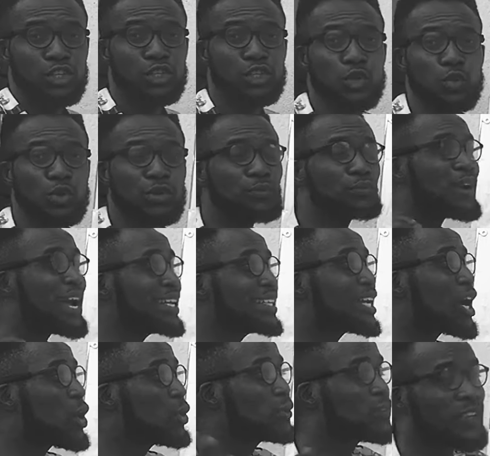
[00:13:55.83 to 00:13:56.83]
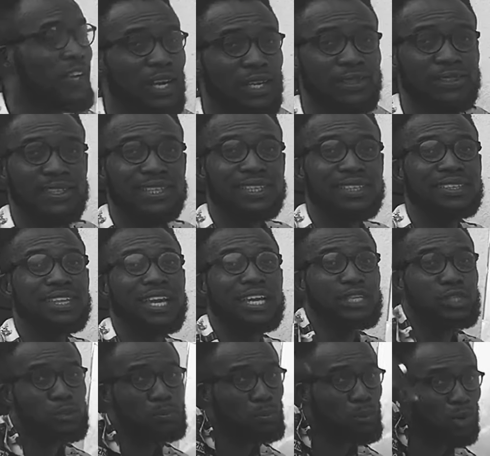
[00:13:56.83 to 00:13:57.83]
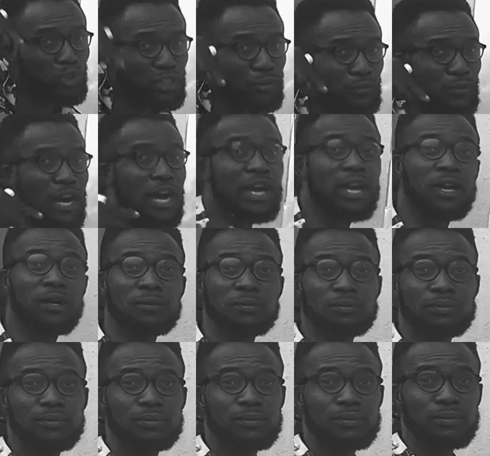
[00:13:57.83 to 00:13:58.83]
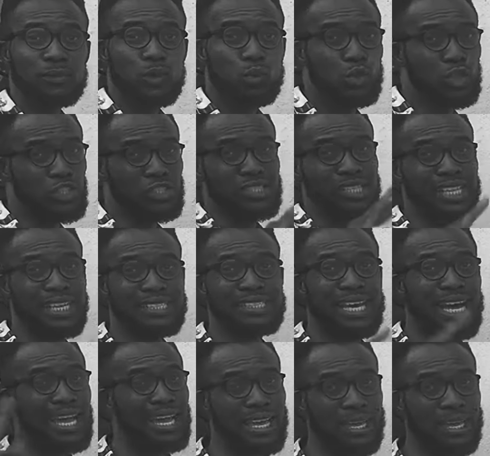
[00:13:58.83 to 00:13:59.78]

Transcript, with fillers: you will find out that there is modifier, which is letter